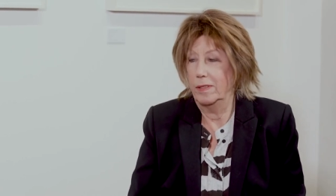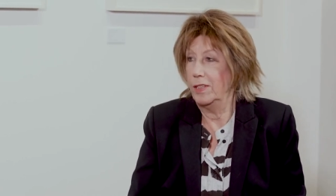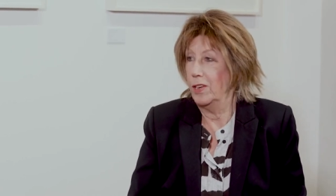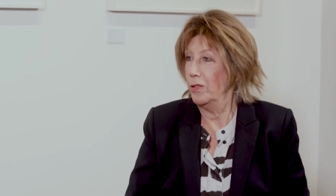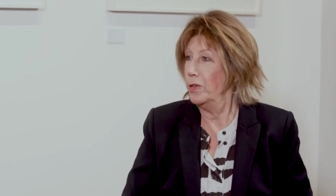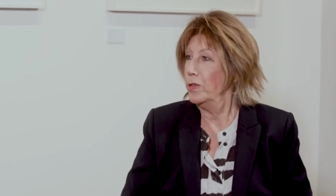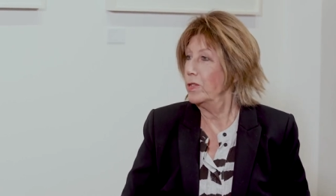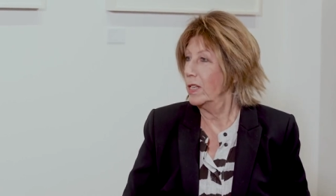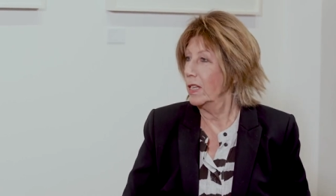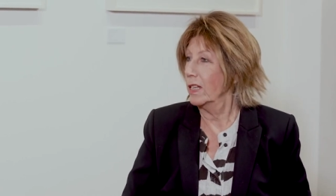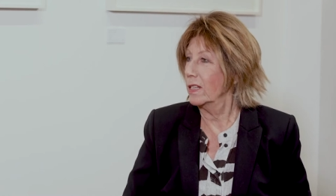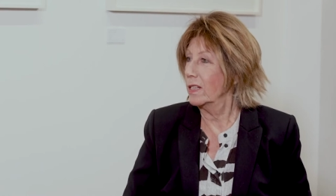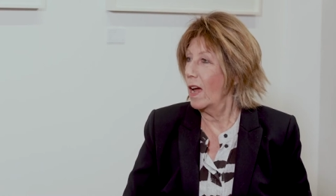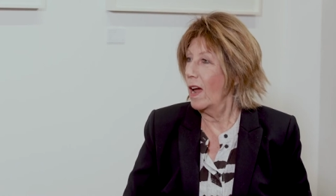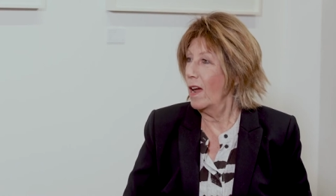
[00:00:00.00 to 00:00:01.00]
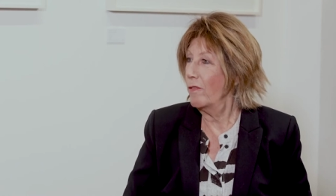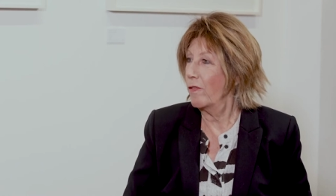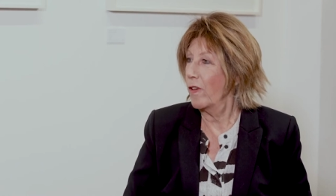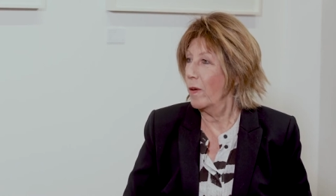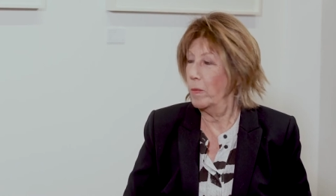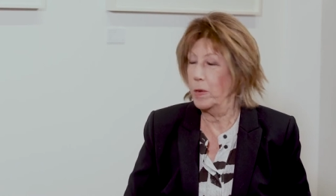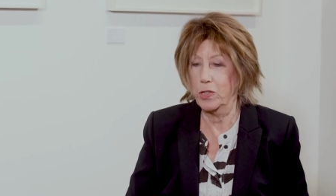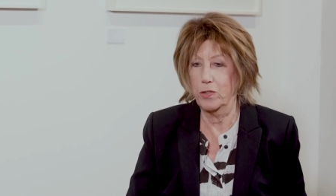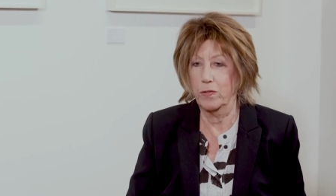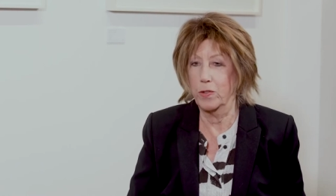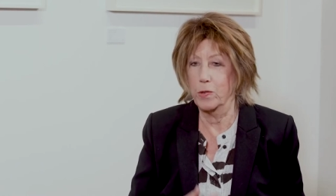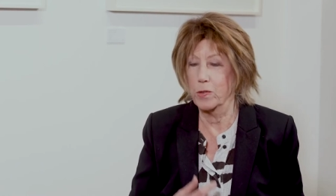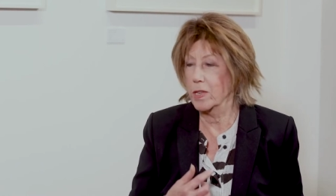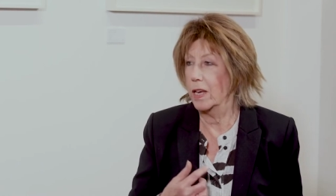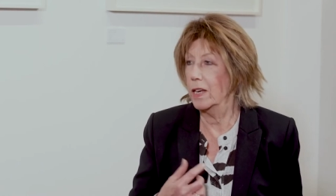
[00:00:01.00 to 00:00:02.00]
know, using the diaphragm, which of
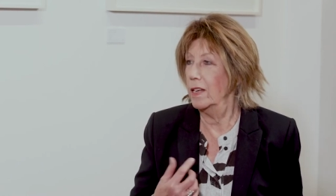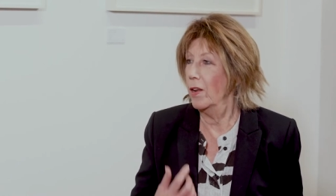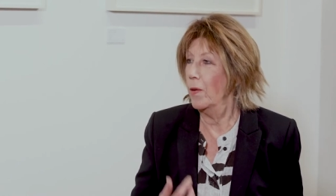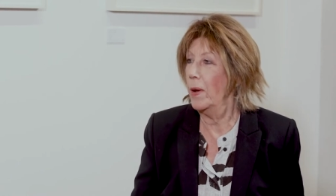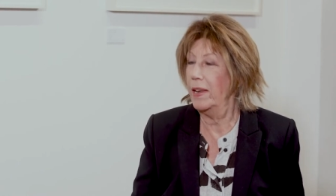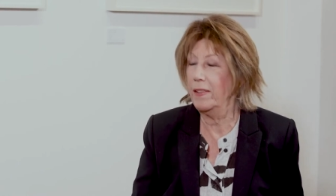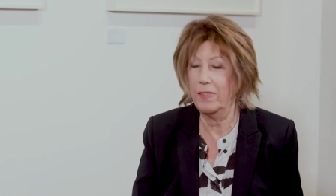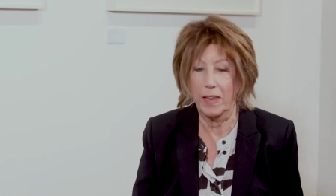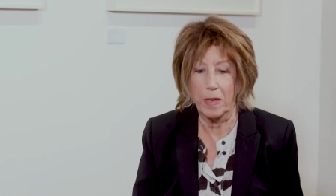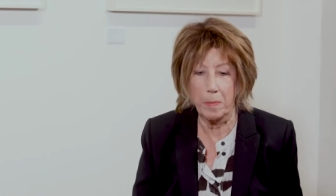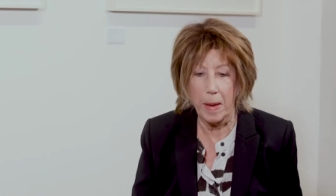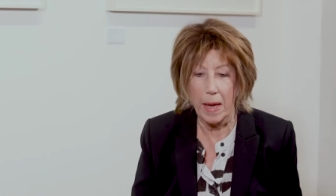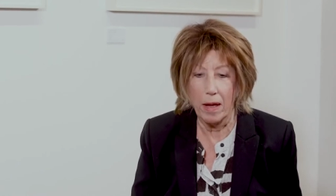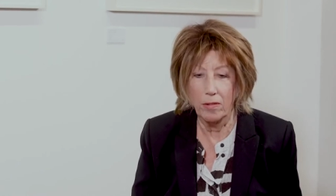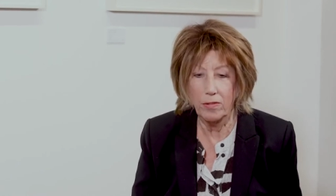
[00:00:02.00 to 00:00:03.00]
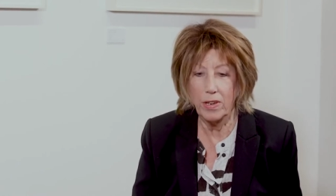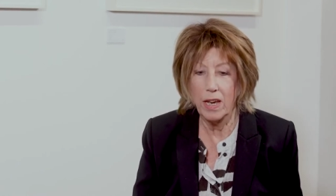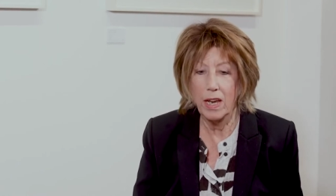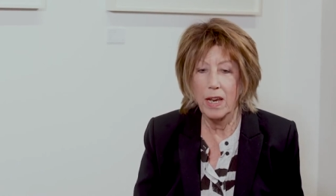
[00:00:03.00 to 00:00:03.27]
course I didn't know anything about.